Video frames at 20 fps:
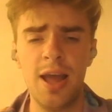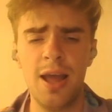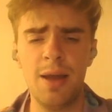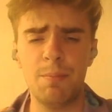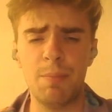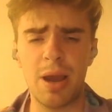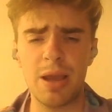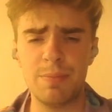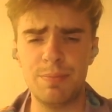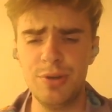
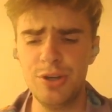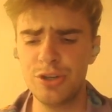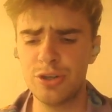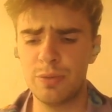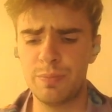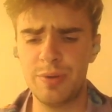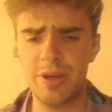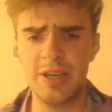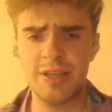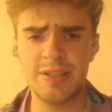My
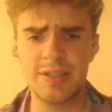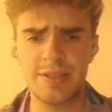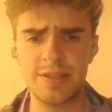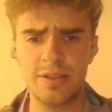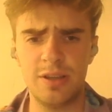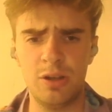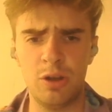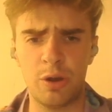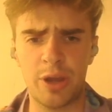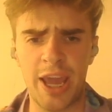bishop is
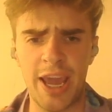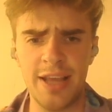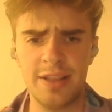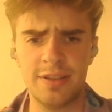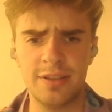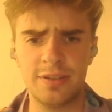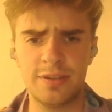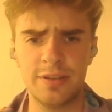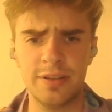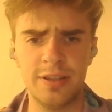
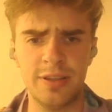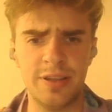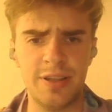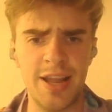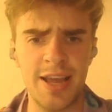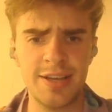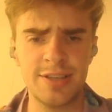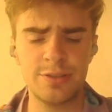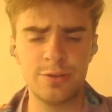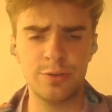located
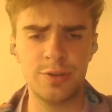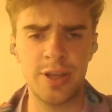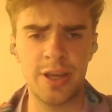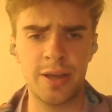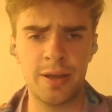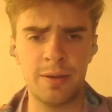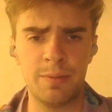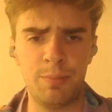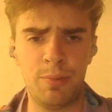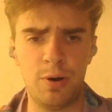next to
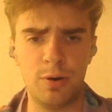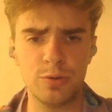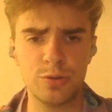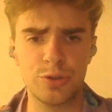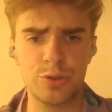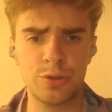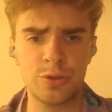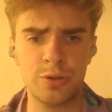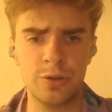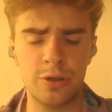the
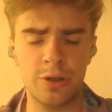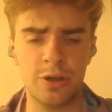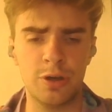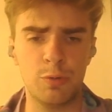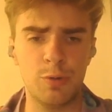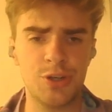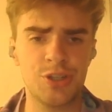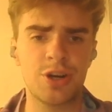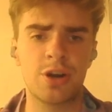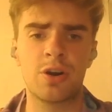pawns
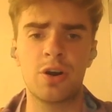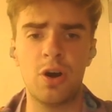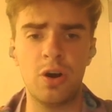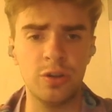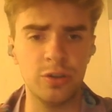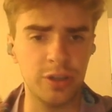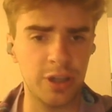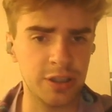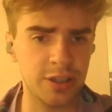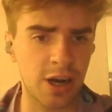which are
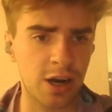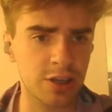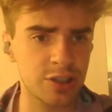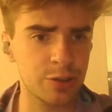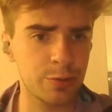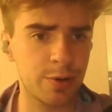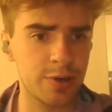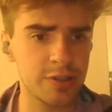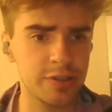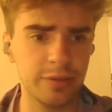on the dark
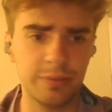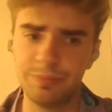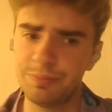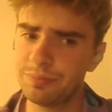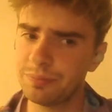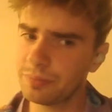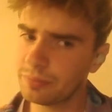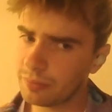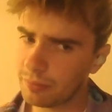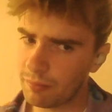squares.
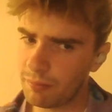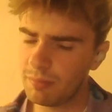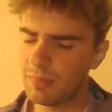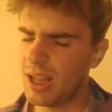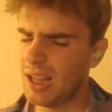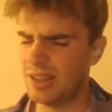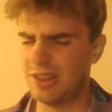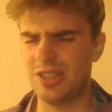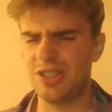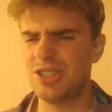
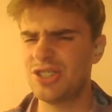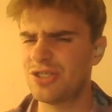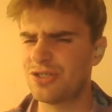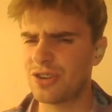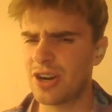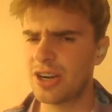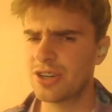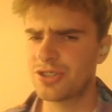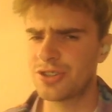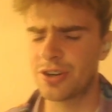This
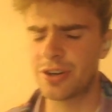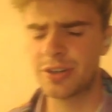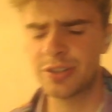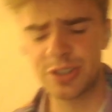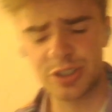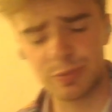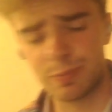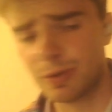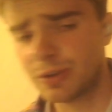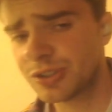
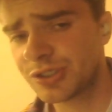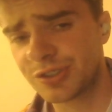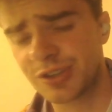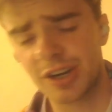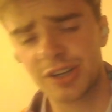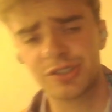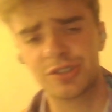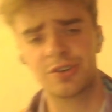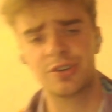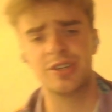pawn
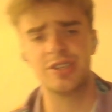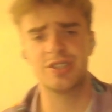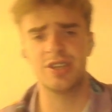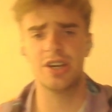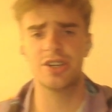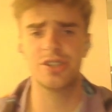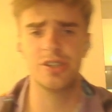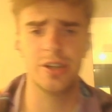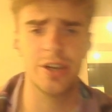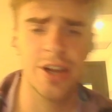structure is
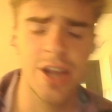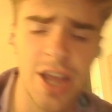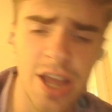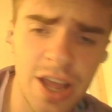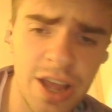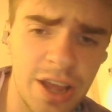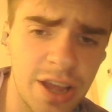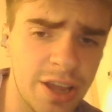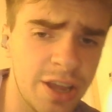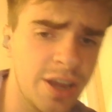actually
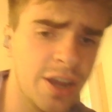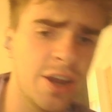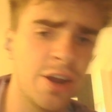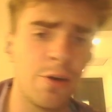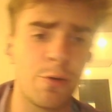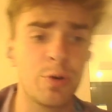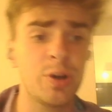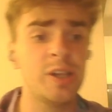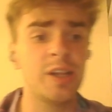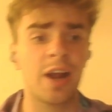
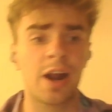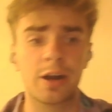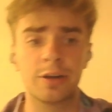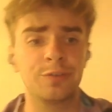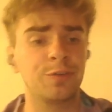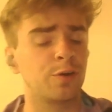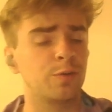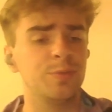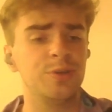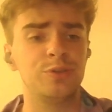really hard
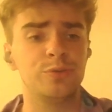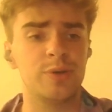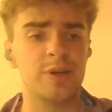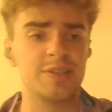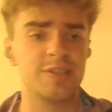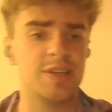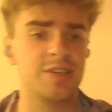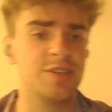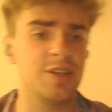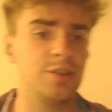for me to
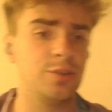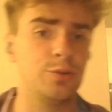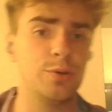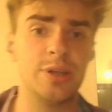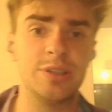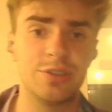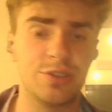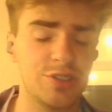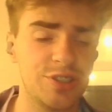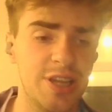assess and to
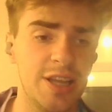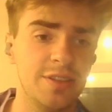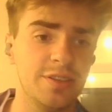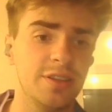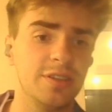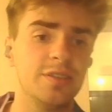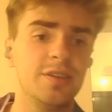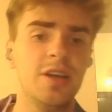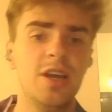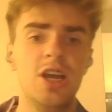understand
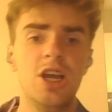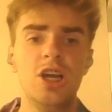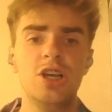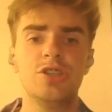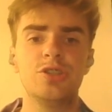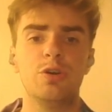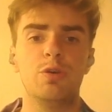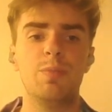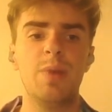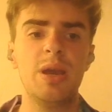it.
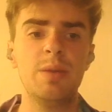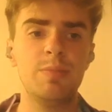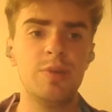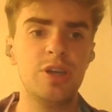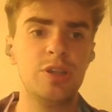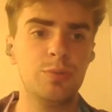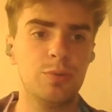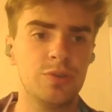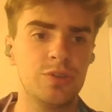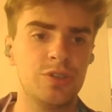So maybe
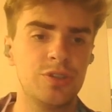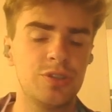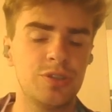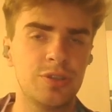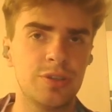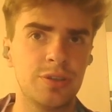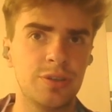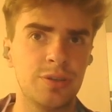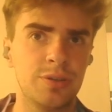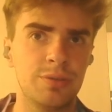it was
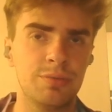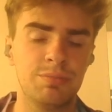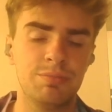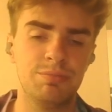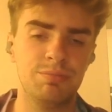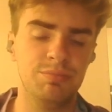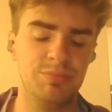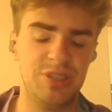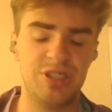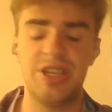
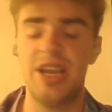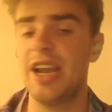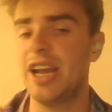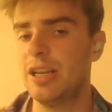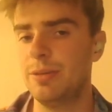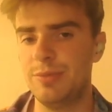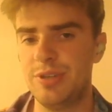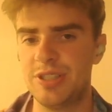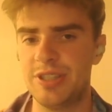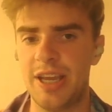the
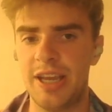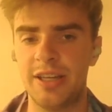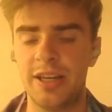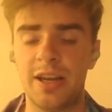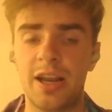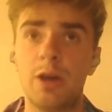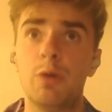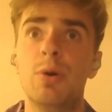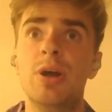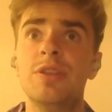second mistake that
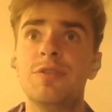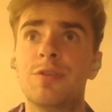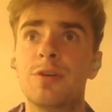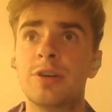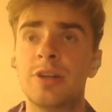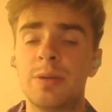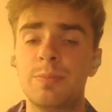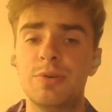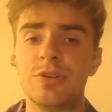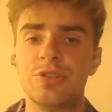I went
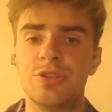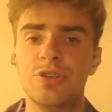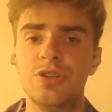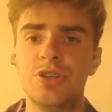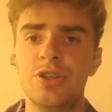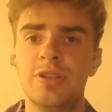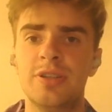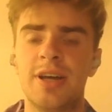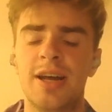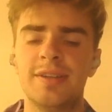for the
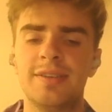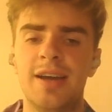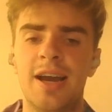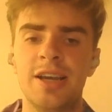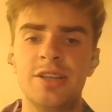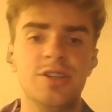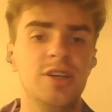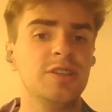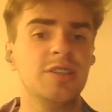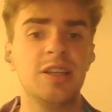position that
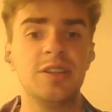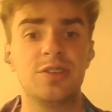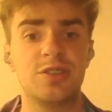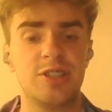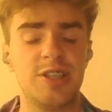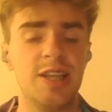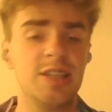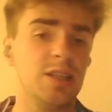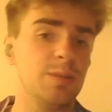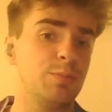I don't
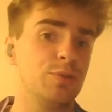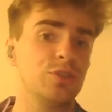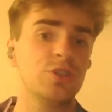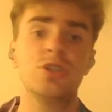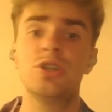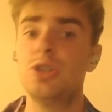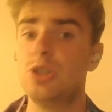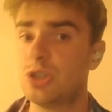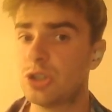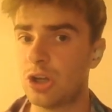understand. The
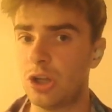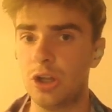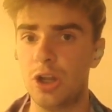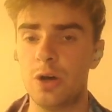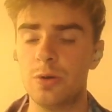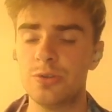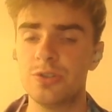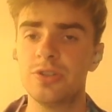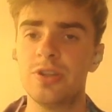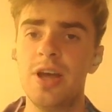position is
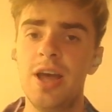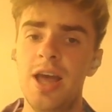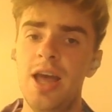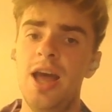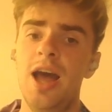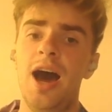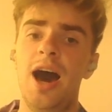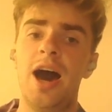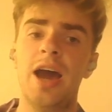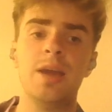closed.
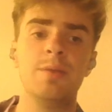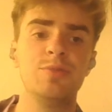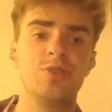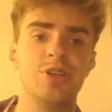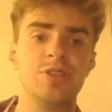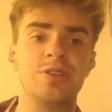I am